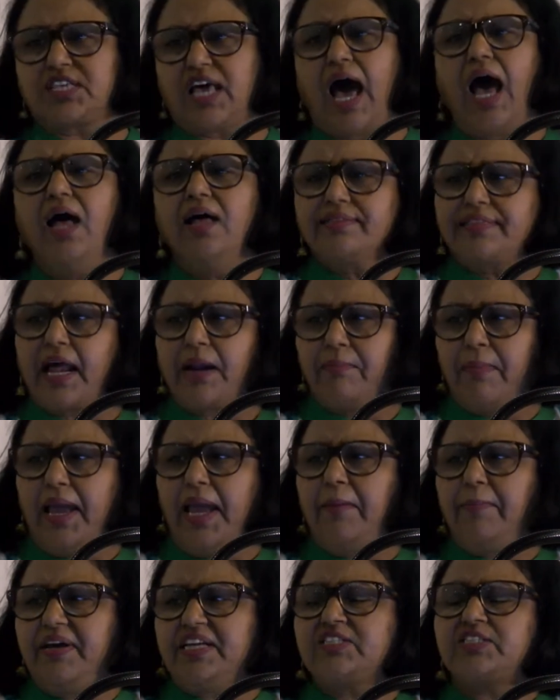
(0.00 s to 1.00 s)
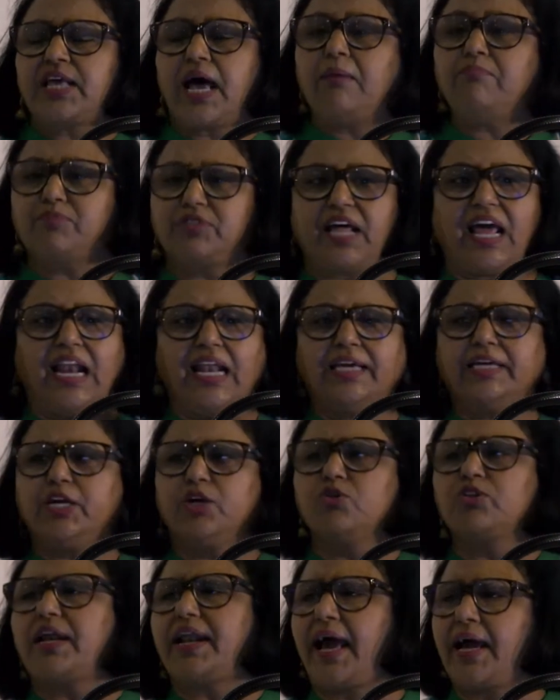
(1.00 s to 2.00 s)
Uh, there may be some telling
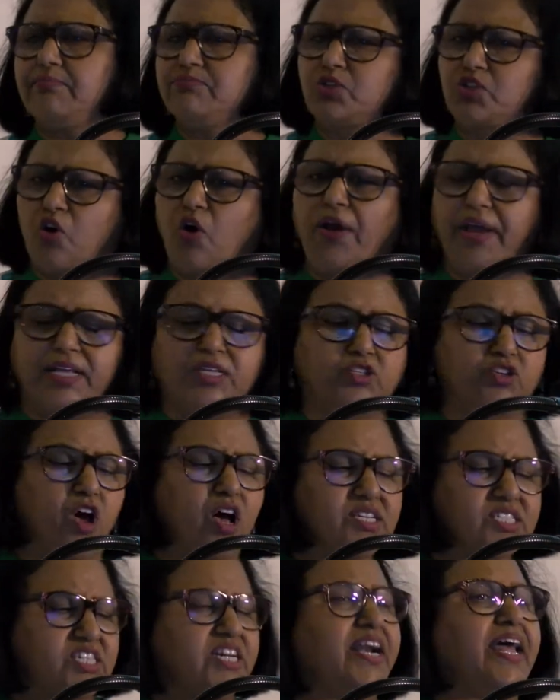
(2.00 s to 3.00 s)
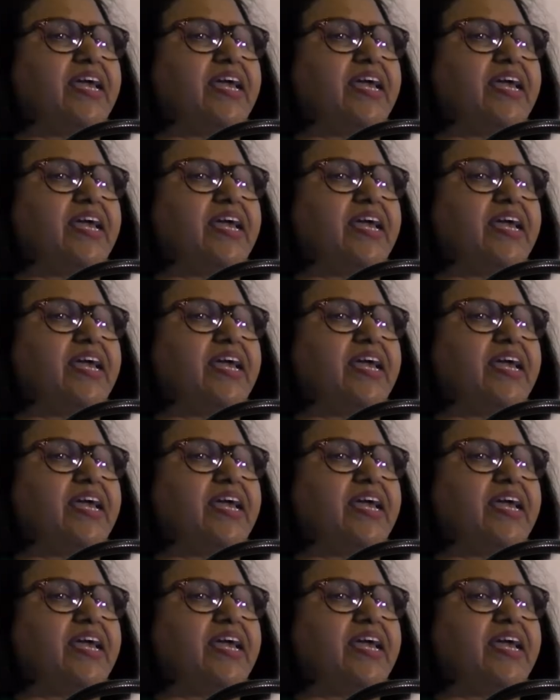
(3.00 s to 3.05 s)
you that I'm so exhausted,